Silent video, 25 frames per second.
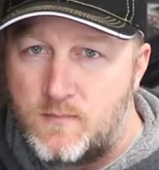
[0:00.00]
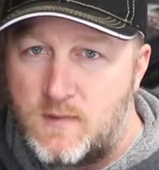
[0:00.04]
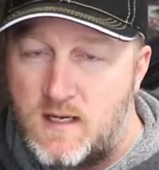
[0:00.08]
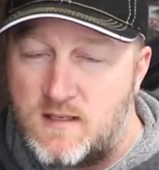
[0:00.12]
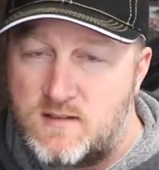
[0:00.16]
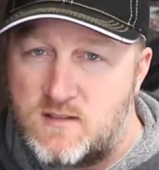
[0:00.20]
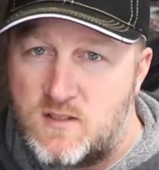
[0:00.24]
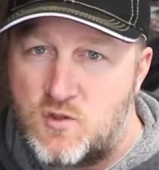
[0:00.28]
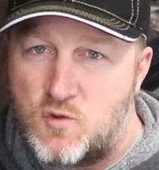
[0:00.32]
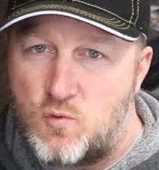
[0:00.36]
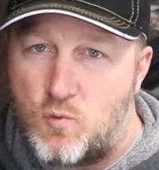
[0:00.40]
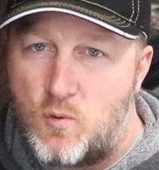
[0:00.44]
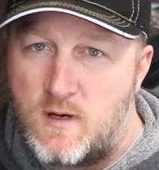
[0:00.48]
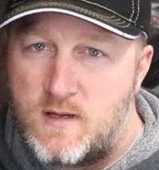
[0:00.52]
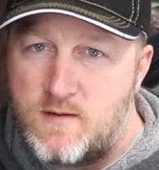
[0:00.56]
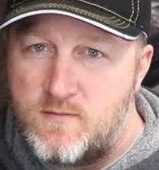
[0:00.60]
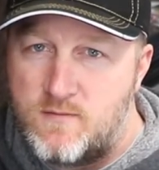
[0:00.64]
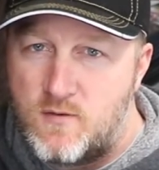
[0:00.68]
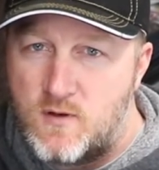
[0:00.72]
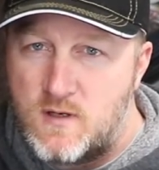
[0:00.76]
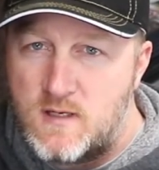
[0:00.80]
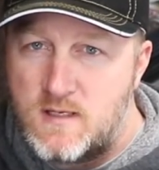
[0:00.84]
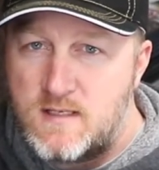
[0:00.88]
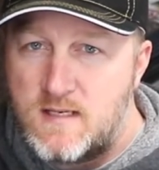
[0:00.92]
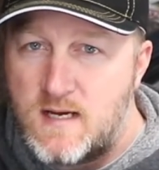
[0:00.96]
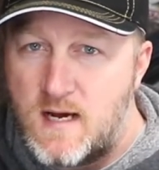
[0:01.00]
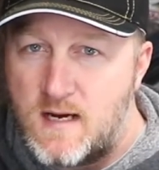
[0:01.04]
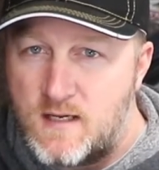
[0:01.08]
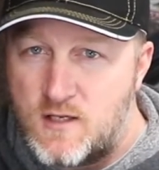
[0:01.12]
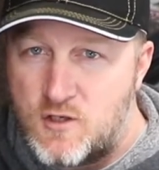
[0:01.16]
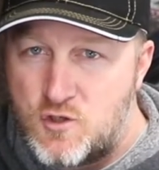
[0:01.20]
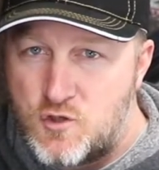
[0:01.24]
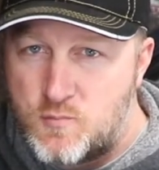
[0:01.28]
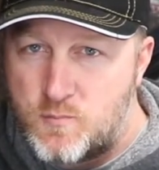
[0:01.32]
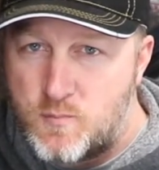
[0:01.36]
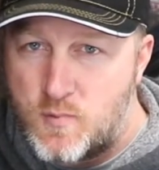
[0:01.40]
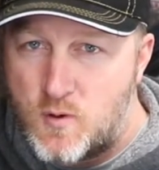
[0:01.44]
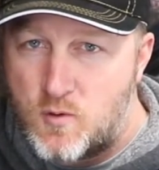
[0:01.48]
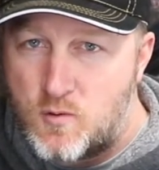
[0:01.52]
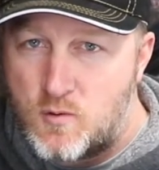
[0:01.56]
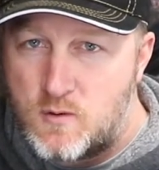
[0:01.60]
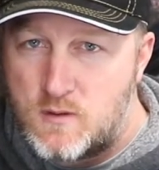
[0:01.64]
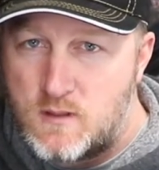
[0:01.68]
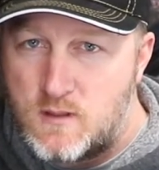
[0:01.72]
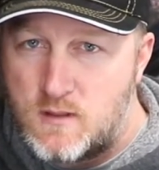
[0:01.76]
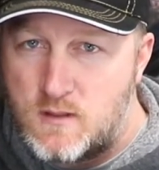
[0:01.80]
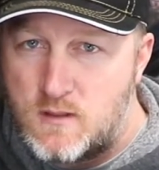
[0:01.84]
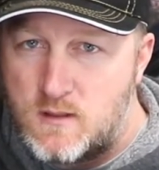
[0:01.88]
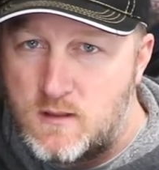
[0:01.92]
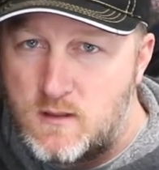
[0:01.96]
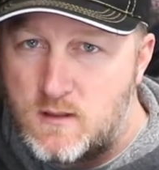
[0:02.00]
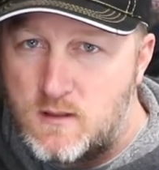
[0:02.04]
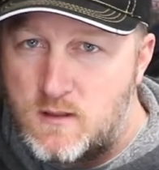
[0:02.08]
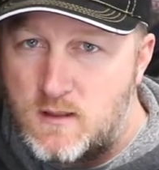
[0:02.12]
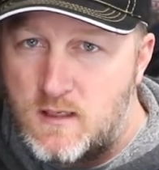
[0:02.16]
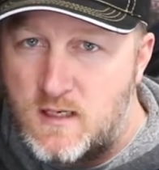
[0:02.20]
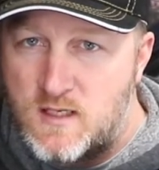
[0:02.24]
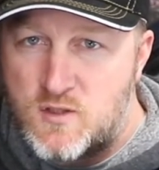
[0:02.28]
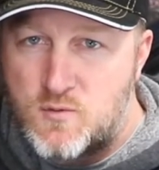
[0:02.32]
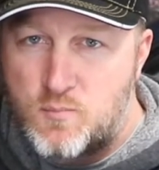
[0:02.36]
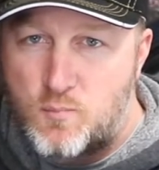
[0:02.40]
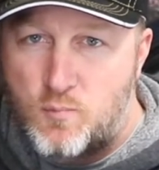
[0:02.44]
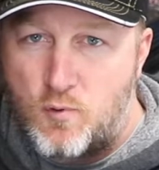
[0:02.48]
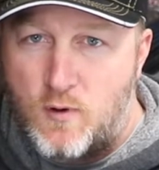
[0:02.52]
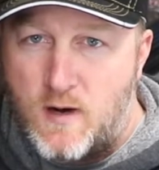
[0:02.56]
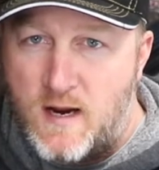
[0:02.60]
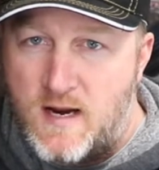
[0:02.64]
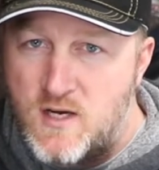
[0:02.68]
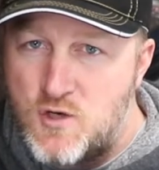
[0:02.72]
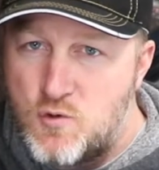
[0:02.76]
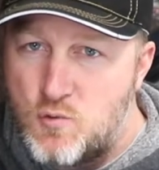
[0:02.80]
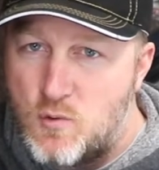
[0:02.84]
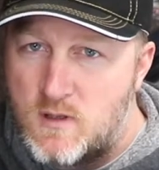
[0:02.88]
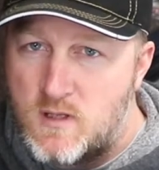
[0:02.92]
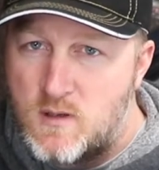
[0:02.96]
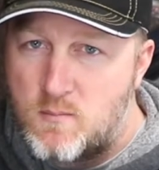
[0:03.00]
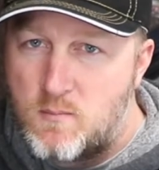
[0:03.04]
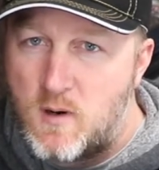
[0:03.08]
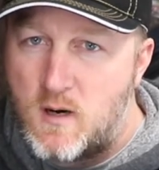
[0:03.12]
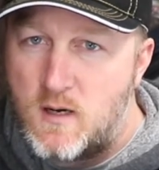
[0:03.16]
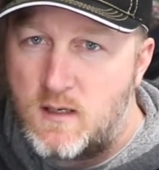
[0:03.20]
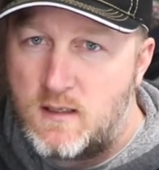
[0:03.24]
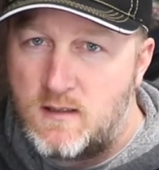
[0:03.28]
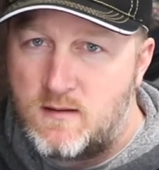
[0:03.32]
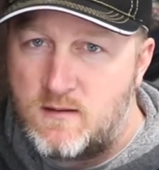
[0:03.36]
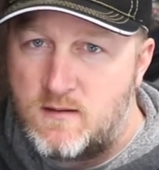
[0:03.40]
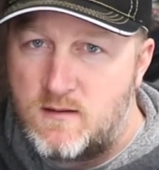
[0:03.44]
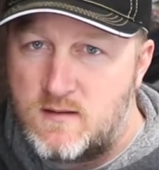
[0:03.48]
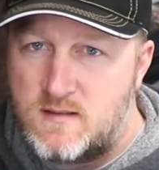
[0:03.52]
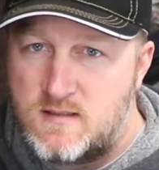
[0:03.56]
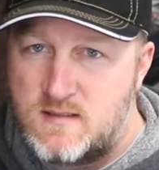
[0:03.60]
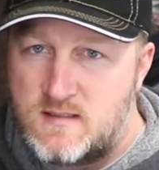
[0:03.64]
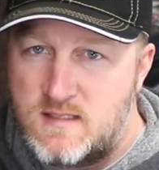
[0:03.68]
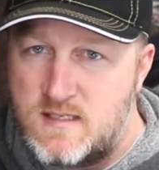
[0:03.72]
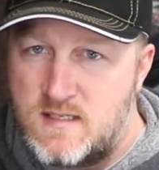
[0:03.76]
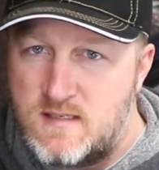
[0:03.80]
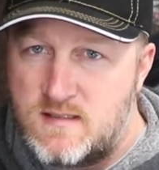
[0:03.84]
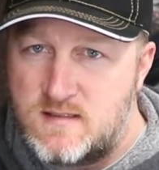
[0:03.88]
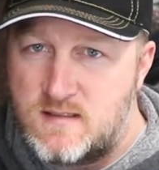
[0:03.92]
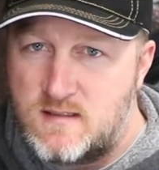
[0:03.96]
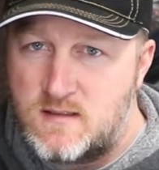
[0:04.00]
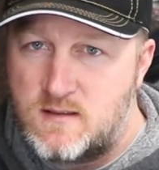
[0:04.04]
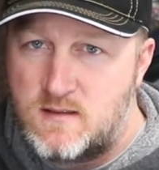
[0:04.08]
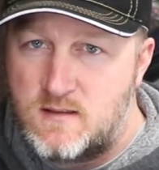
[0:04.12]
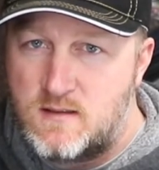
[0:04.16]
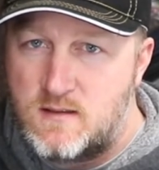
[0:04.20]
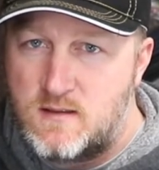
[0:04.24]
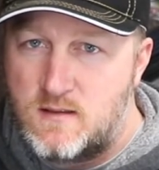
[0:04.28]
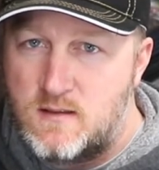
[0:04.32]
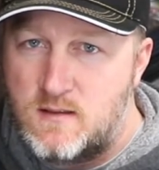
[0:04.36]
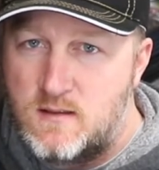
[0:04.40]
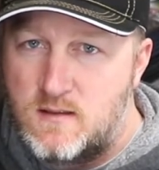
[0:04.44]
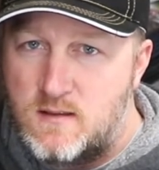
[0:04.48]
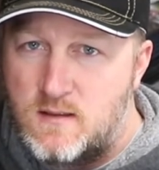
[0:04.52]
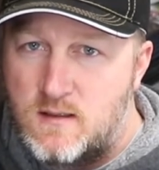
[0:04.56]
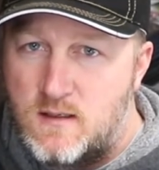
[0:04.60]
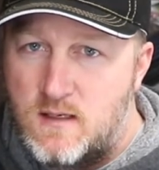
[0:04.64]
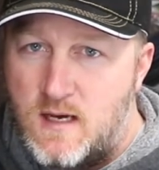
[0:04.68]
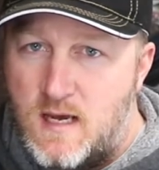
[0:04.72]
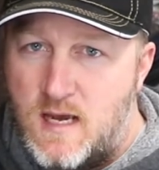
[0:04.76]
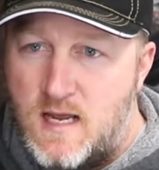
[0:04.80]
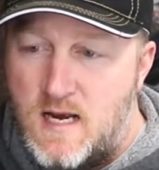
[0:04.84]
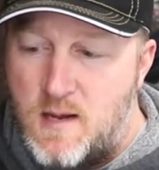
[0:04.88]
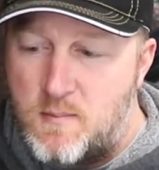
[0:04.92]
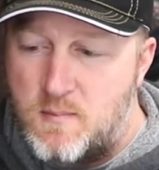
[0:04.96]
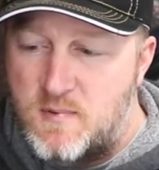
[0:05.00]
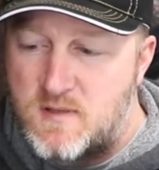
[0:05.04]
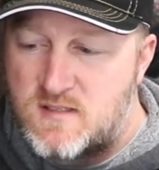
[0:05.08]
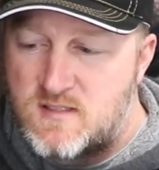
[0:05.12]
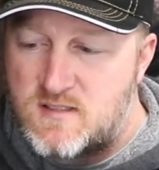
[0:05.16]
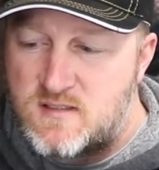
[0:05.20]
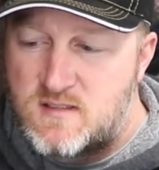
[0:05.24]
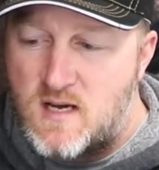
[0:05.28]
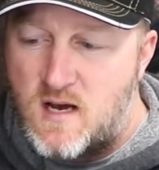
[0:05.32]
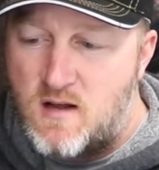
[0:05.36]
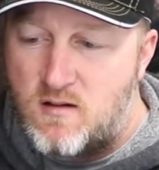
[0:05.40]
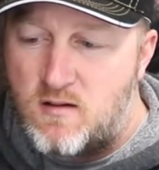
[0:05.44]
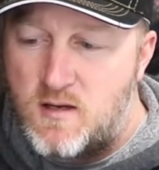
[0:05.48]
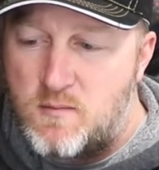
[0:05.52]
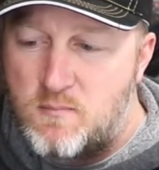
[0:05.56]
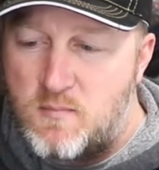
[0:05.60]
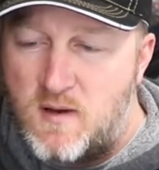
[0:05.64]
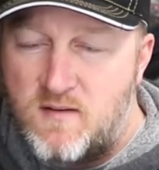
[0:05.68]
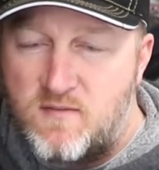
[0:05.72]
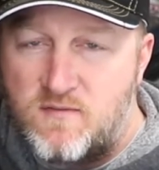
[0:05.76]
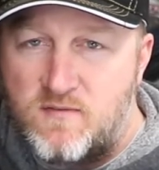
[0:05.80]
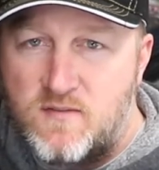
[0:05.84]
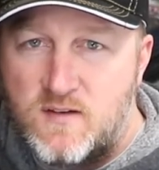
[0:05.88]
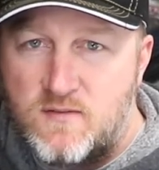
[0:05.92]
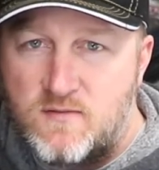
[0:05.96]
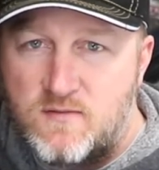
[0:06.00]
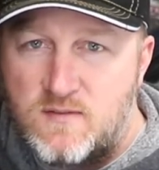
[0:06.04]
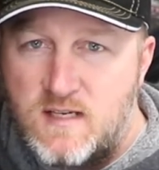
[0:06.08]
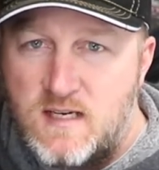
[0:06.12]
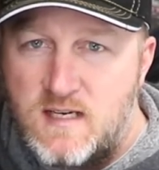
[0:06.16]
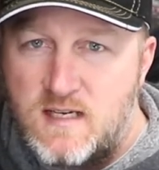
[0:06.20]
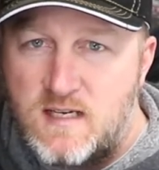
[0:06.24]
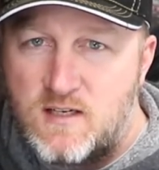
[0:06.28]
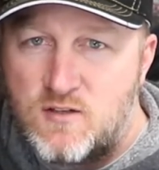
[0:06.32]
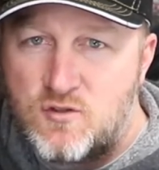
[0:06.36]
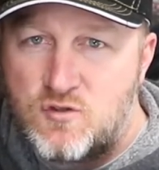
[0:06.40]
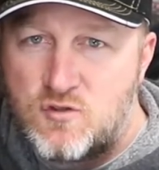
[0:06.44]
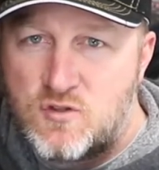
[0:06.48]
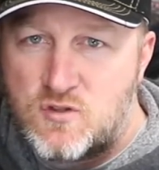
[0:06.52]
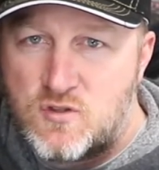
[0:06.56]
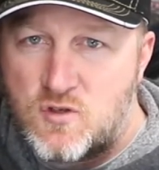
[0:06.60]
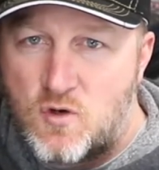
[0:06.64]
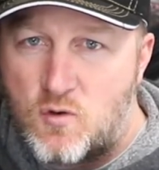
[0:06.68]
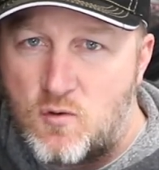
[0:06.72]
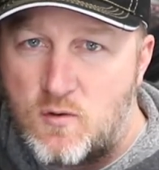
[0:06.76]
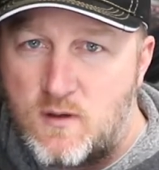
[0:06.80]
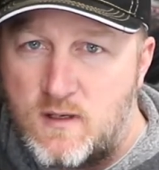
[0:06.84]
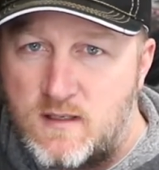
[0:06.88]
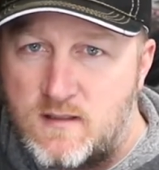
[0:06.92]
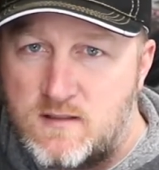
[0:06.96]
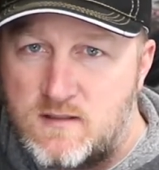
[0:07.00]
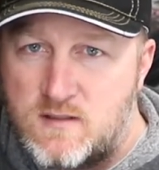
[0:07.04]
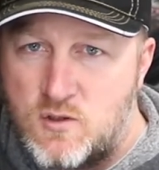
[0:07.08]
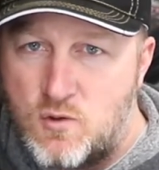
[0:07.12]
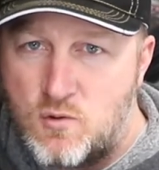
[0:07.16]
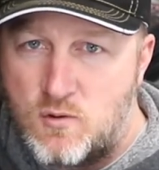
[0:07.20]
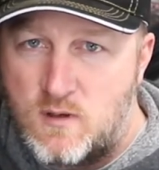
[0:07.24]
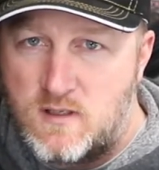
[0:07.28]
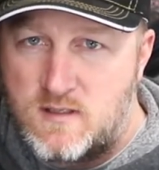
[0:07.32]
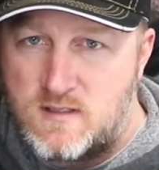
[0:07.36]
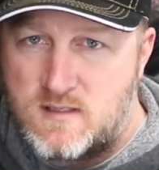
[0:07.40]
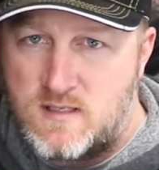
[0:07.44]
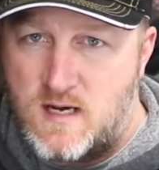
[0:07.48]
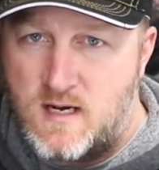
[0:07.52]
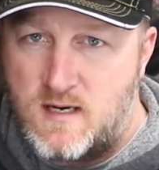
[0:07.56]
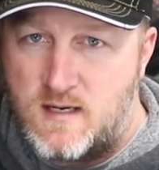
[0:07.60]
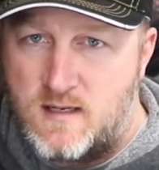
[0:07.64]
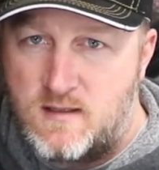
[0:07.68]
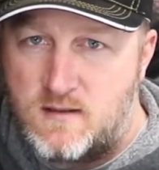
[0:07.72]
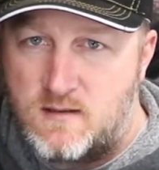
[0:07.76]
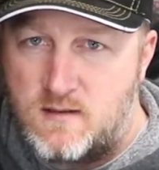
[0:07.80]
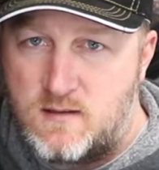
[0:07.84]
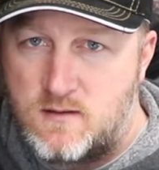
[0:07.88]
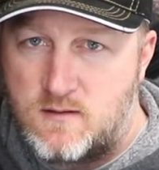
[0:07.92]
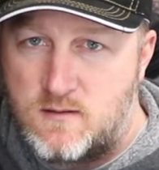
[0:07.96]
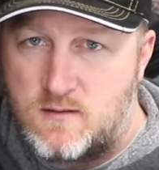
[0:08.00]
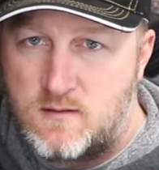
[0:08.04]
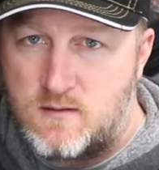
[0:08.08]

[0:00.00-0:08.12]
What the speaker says: It's a 20-foot 10-inch boat. It's brand new on the market this season, and I'm installing my 15-inch Solix units on it.